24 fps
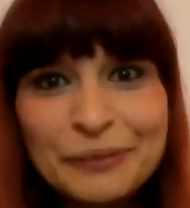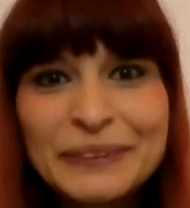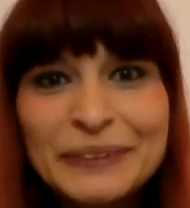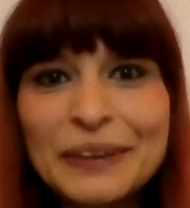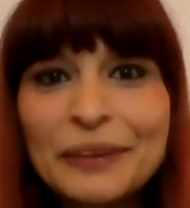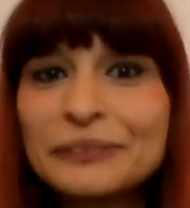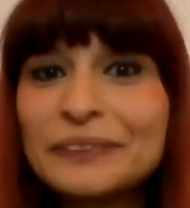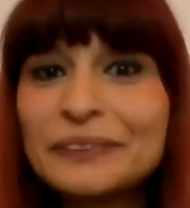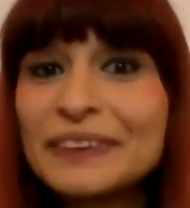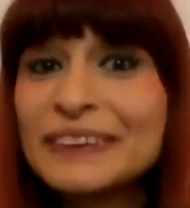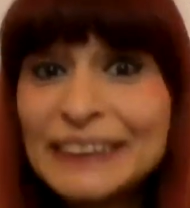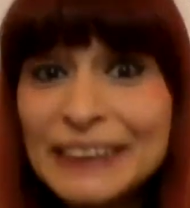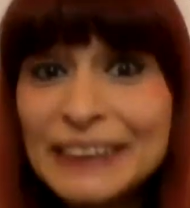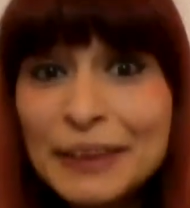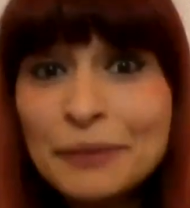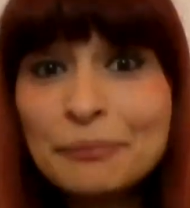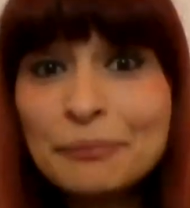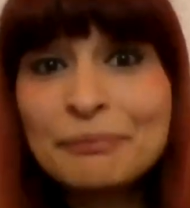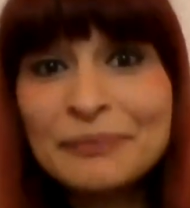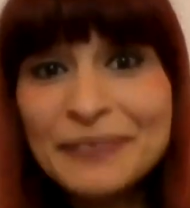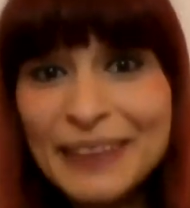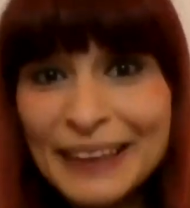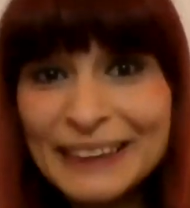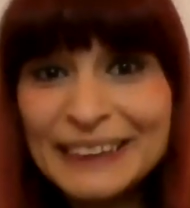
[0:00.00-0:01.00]
So the
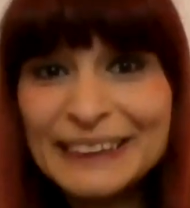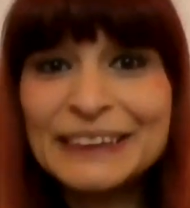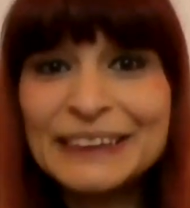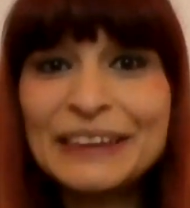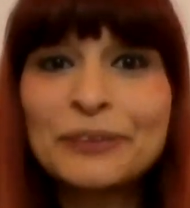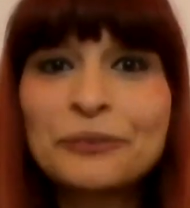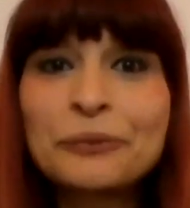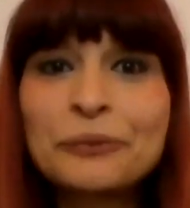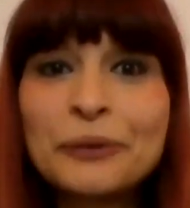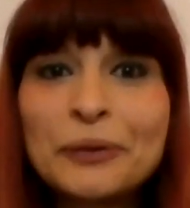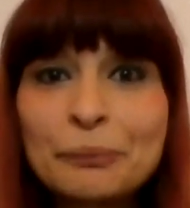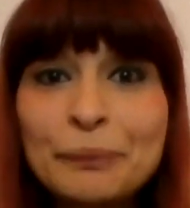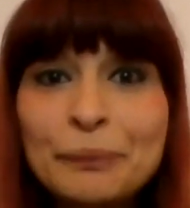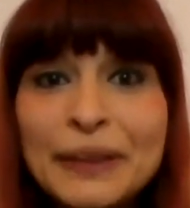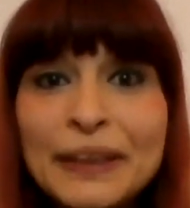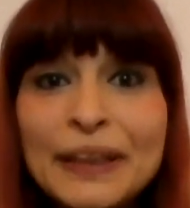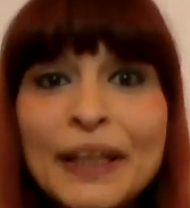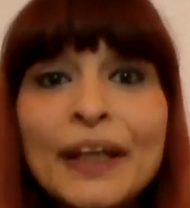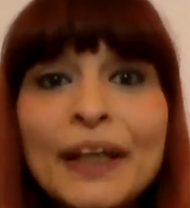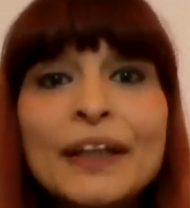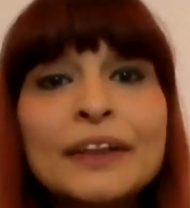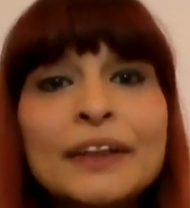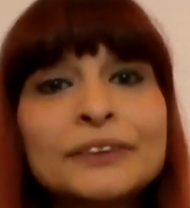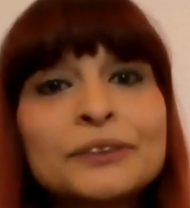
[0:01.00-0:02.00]
team next year will be
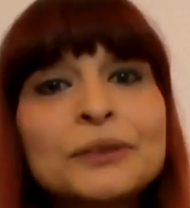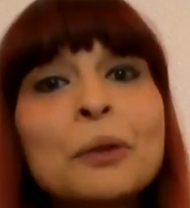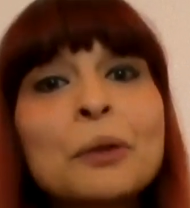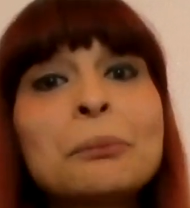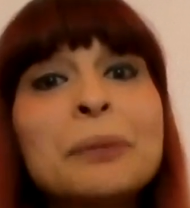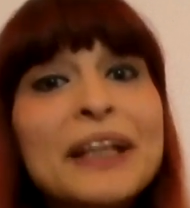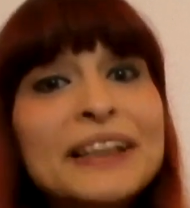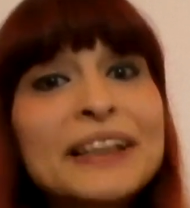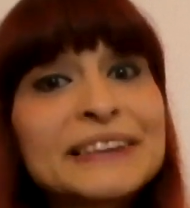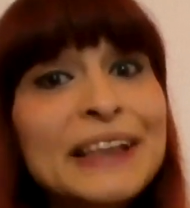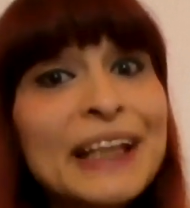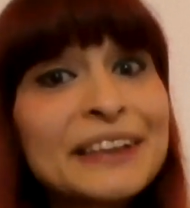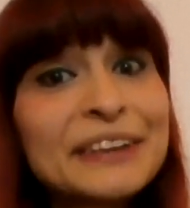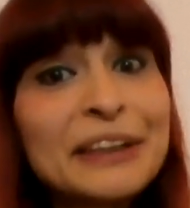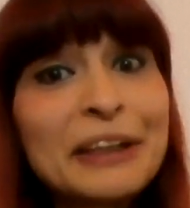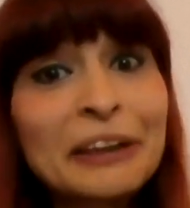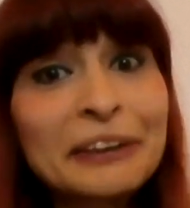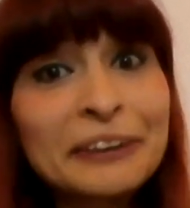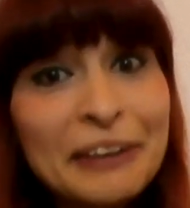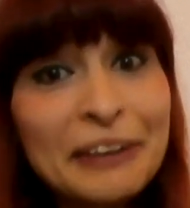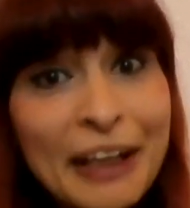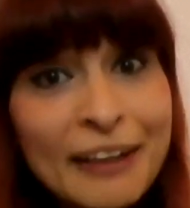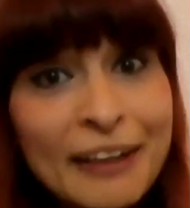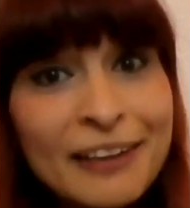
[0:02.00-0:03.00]
noblesse
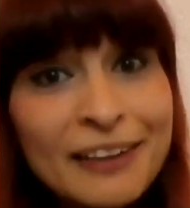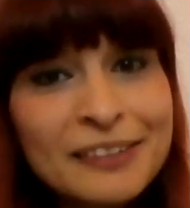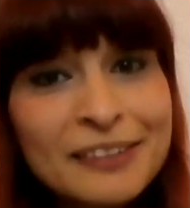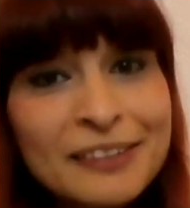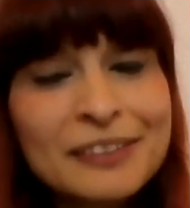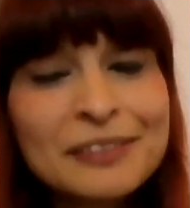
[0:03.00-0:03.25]
éternelle,